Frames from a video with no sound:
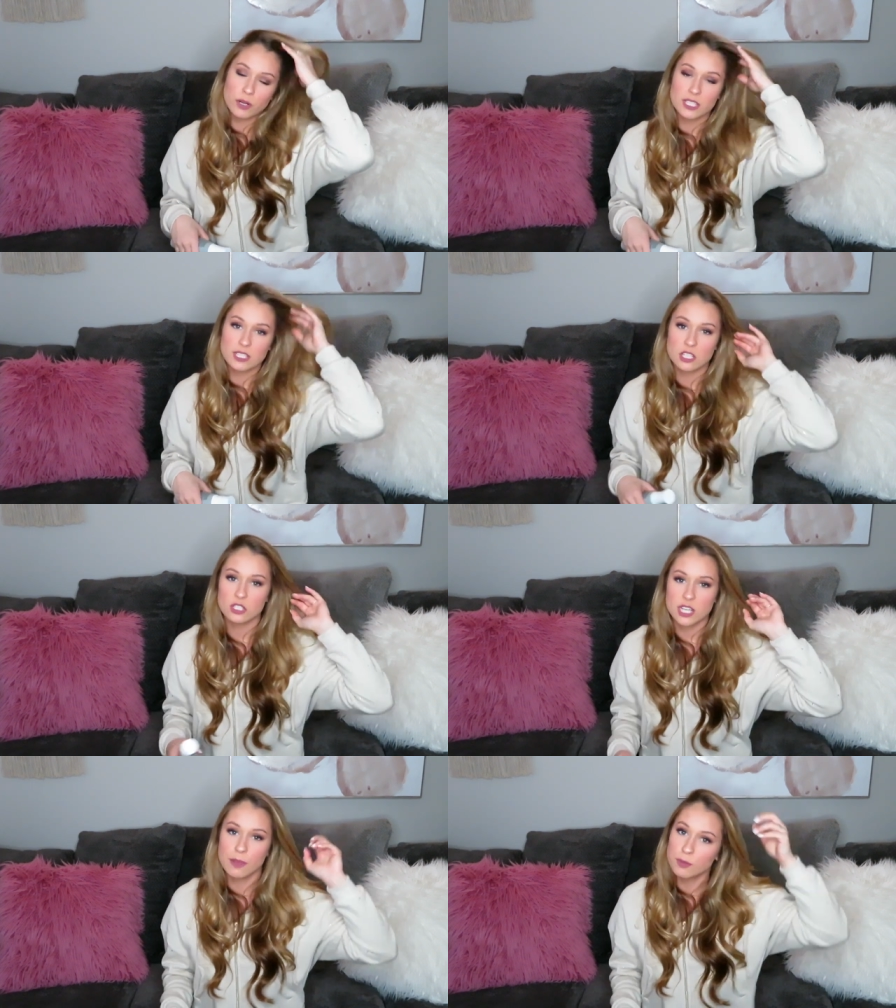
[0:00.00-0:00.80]
When it's
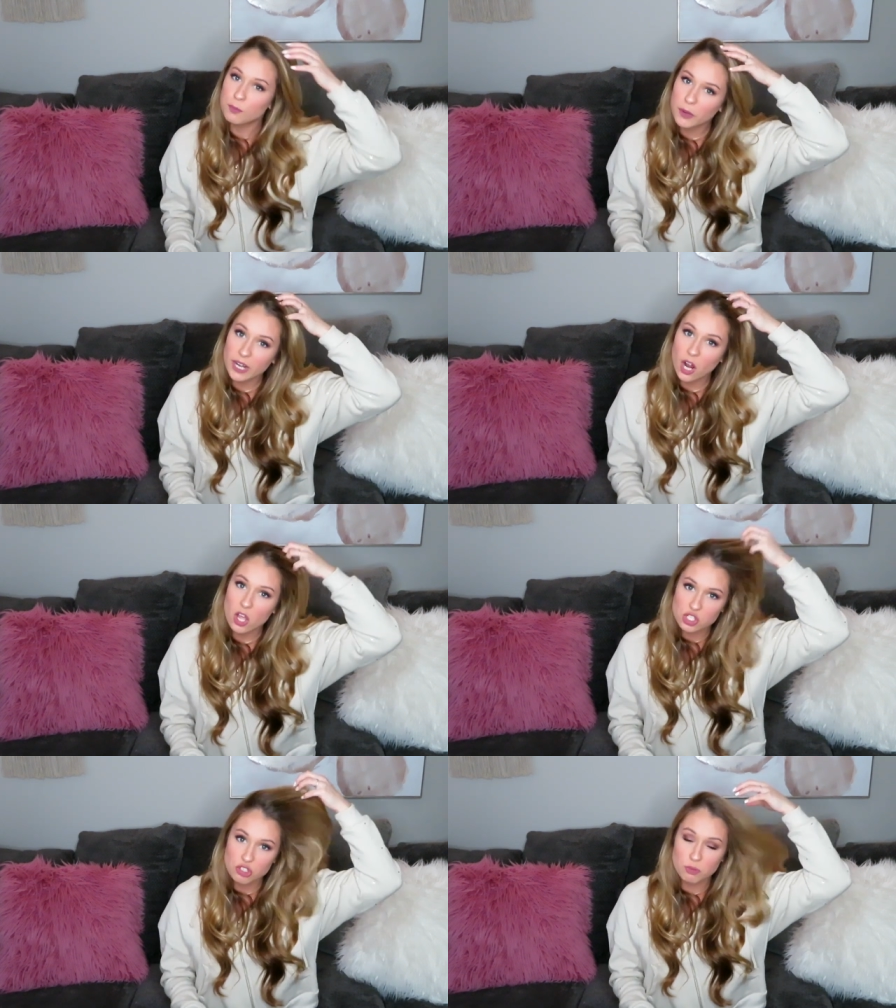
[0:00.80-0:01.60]
still damp,
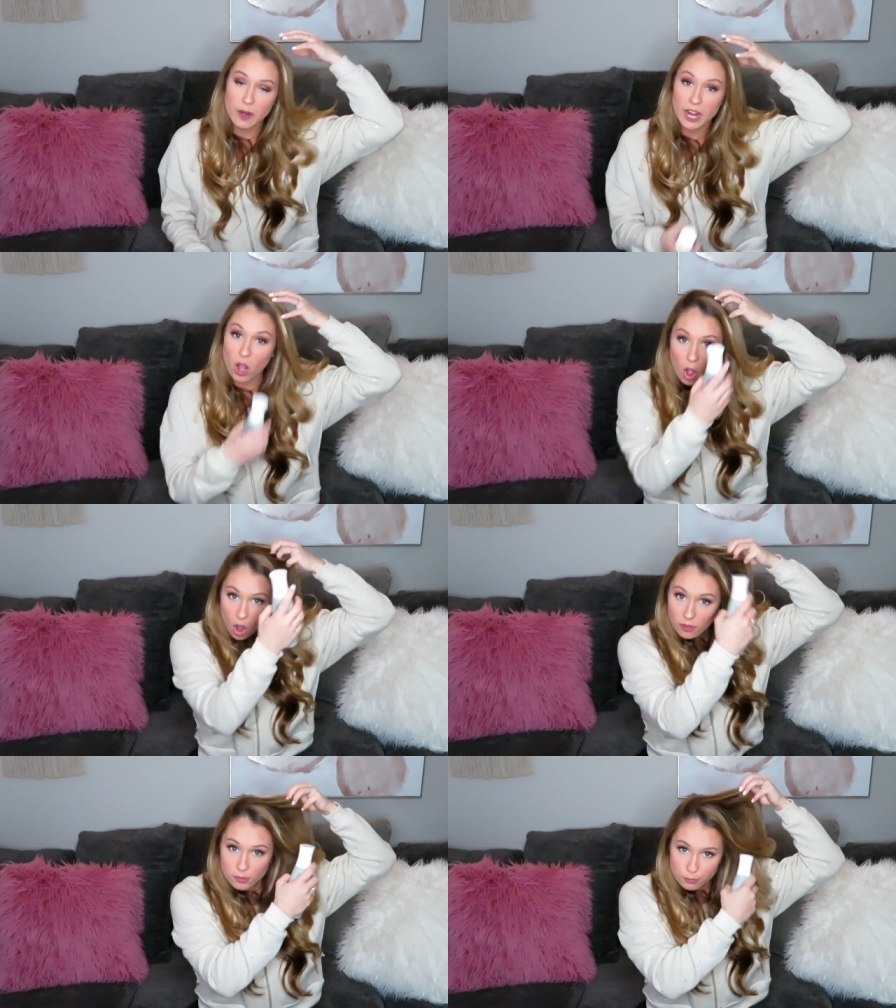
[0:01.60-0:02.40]
you spray it
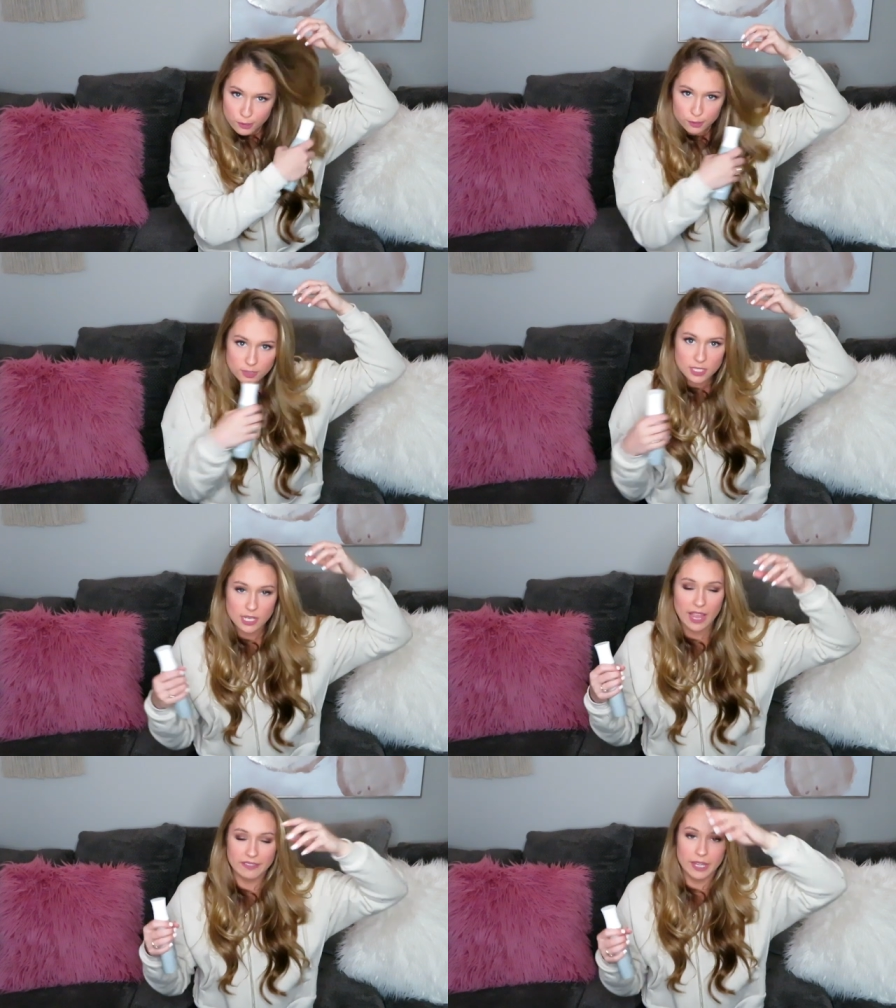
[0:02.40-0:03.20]
on the
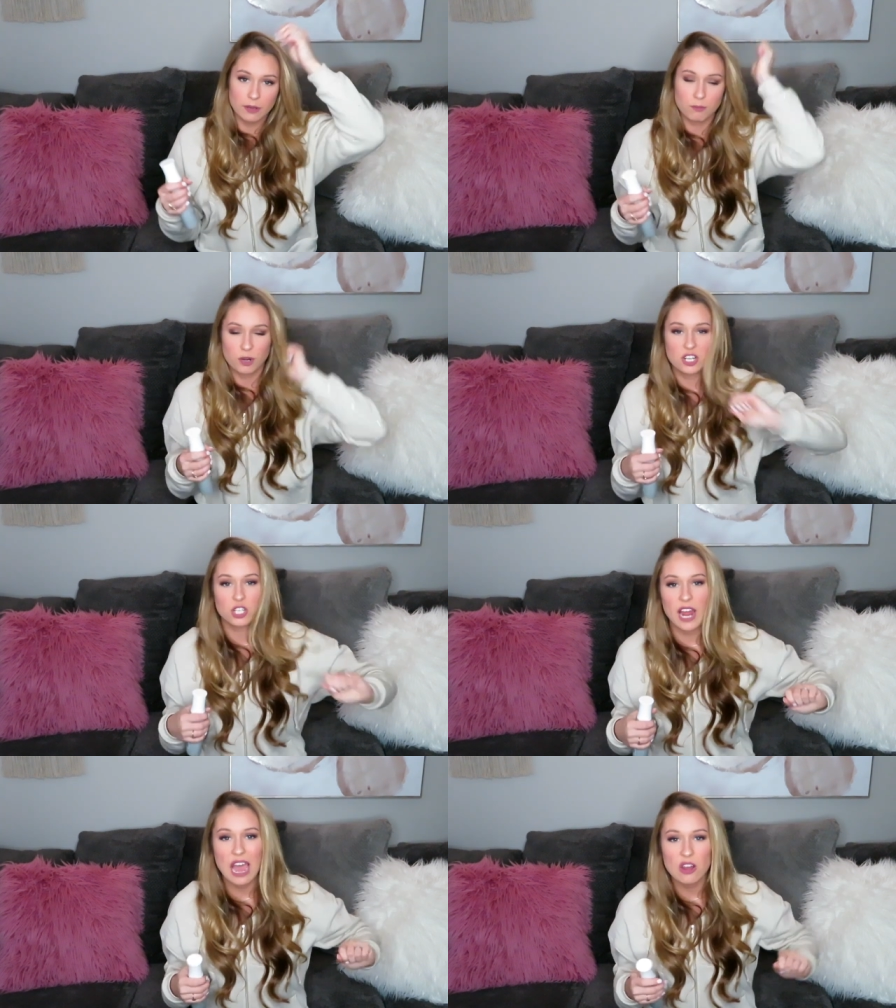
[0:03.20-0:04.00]
roots and then
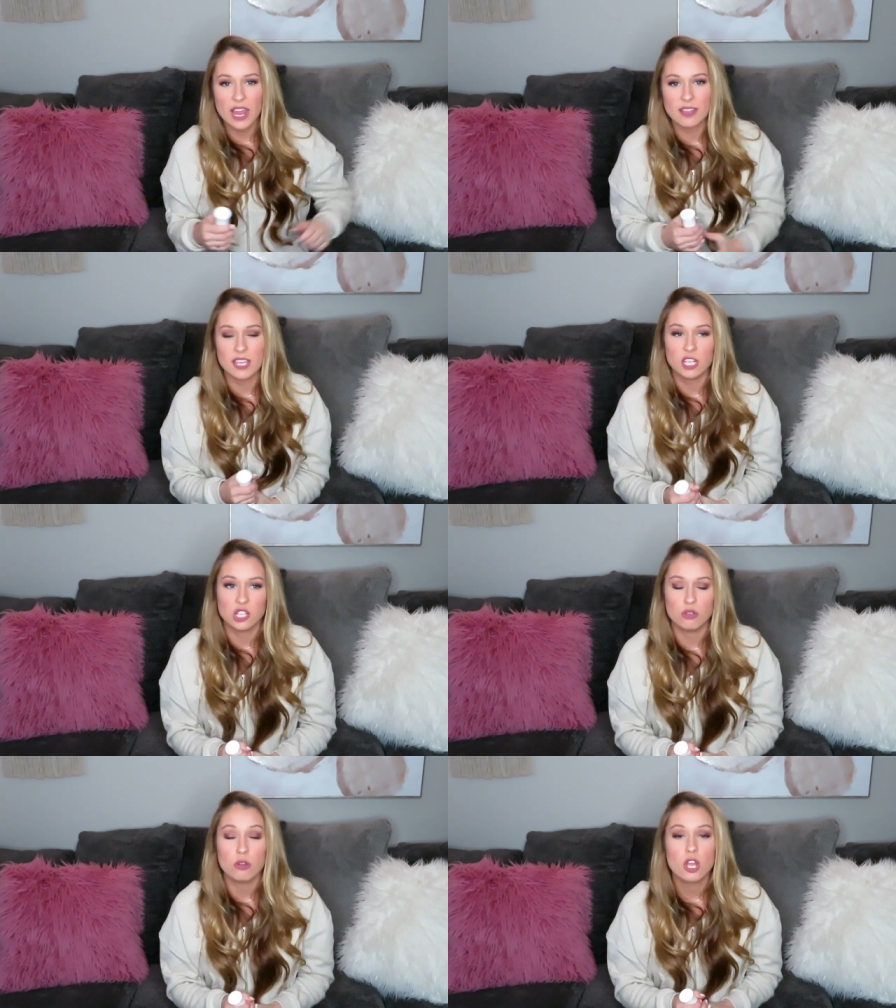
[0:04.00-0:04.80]
brush it out, and
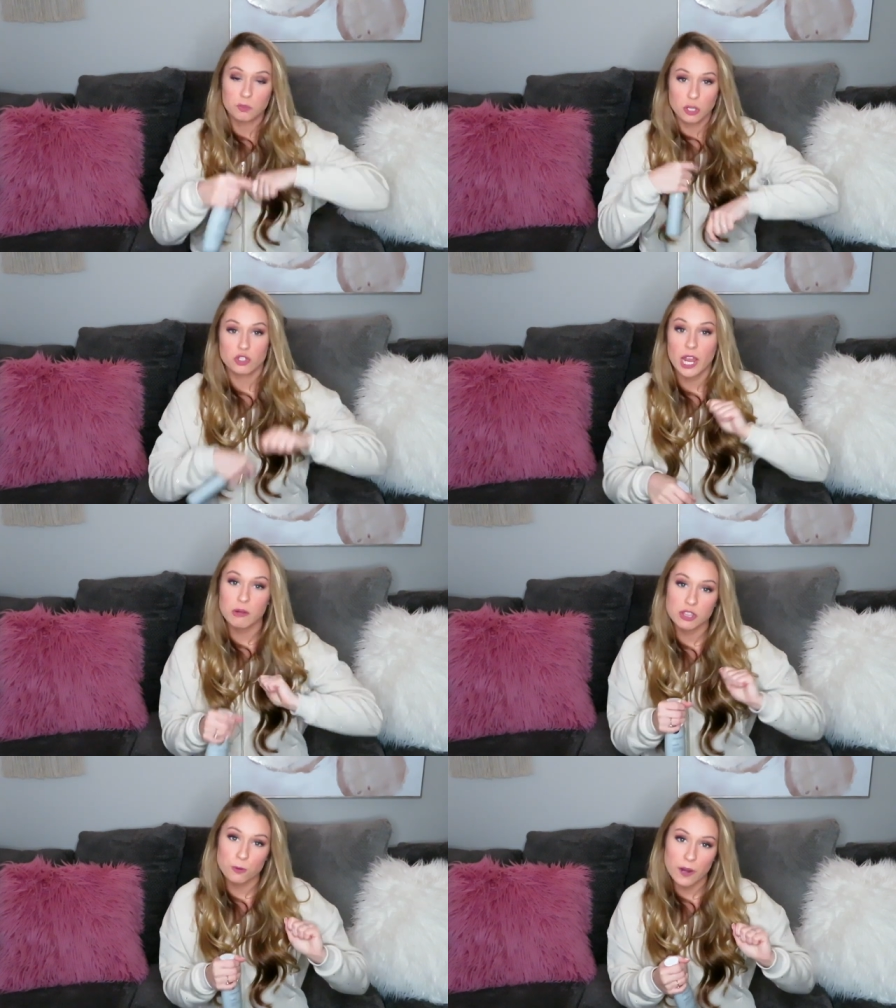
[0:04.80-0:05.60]
then you blow dry
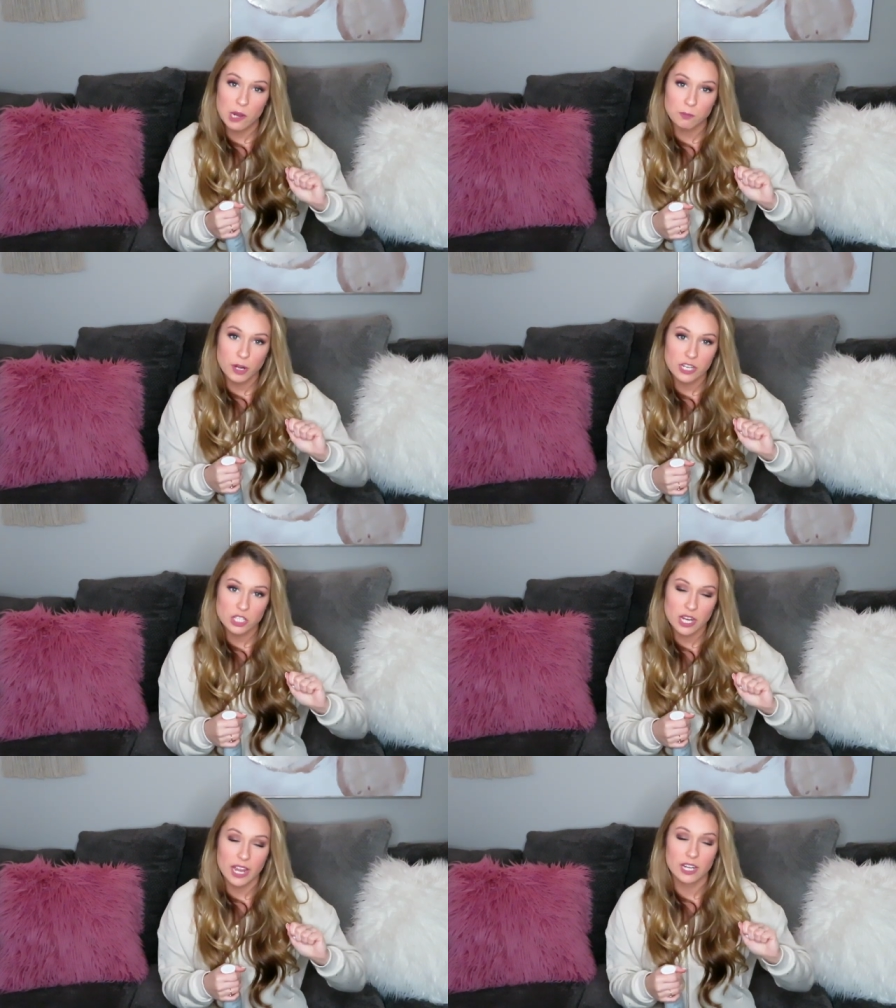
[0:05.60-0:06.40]
it with a round
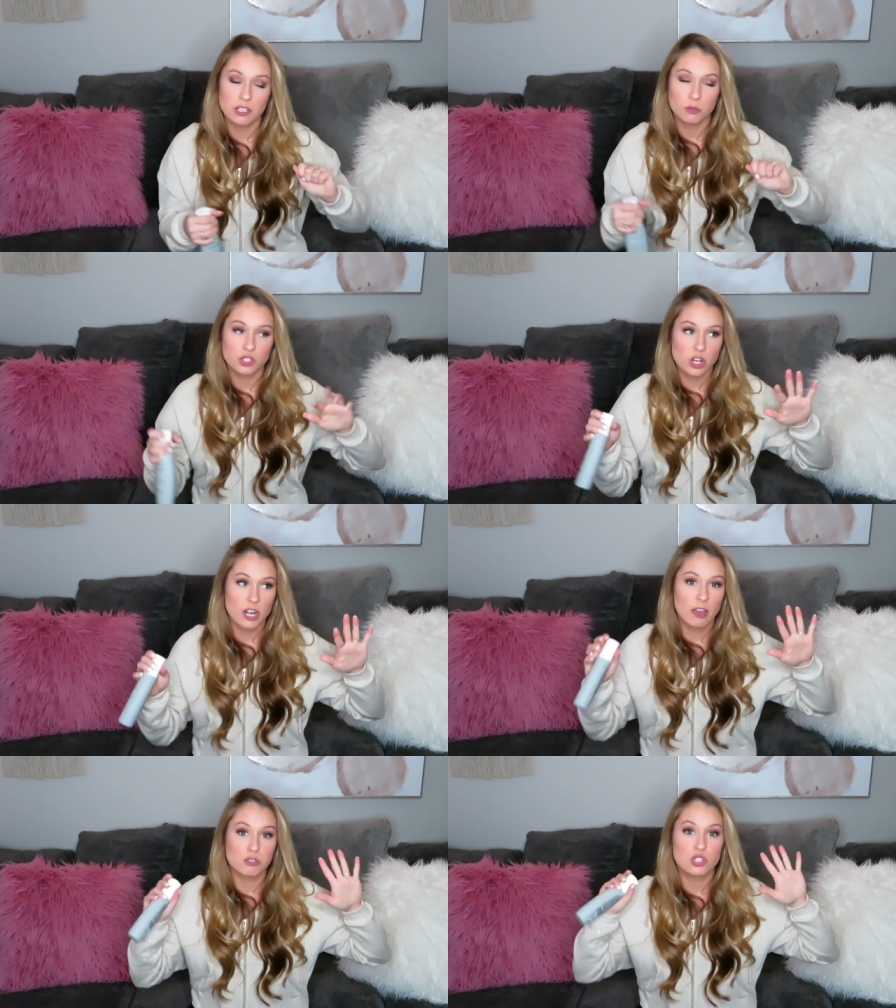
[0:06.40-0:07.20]
brush, and it will
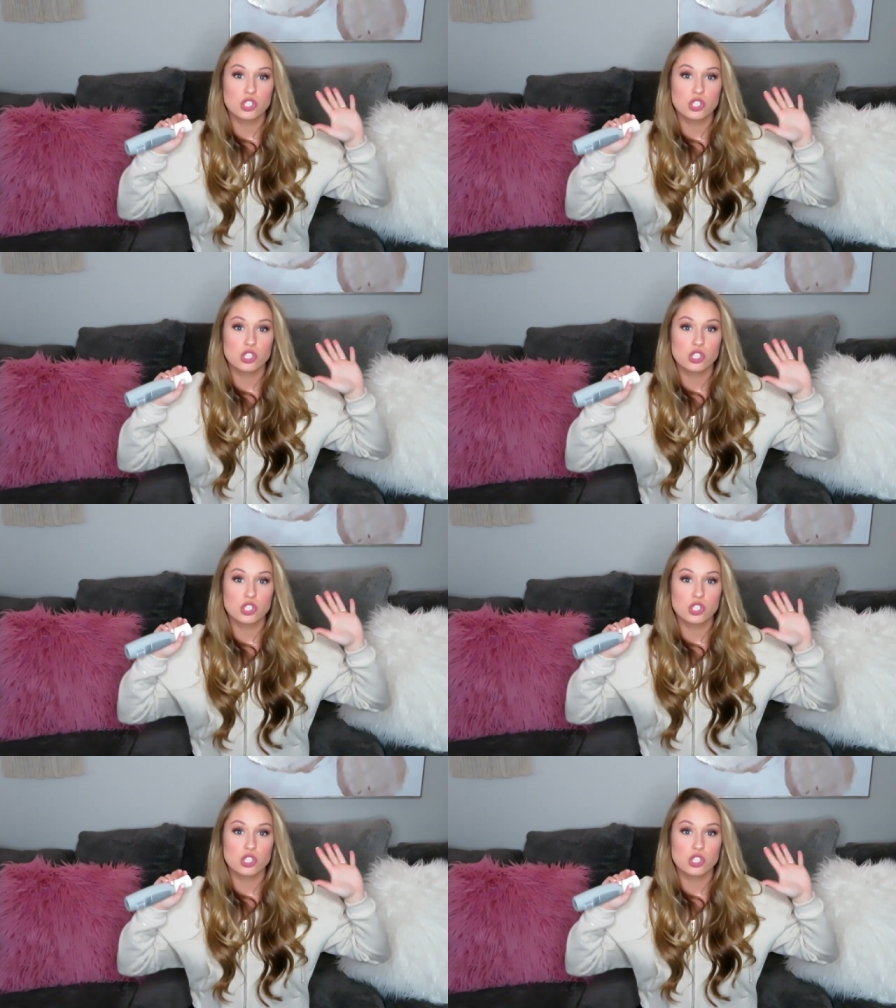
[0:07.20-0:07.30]
turn out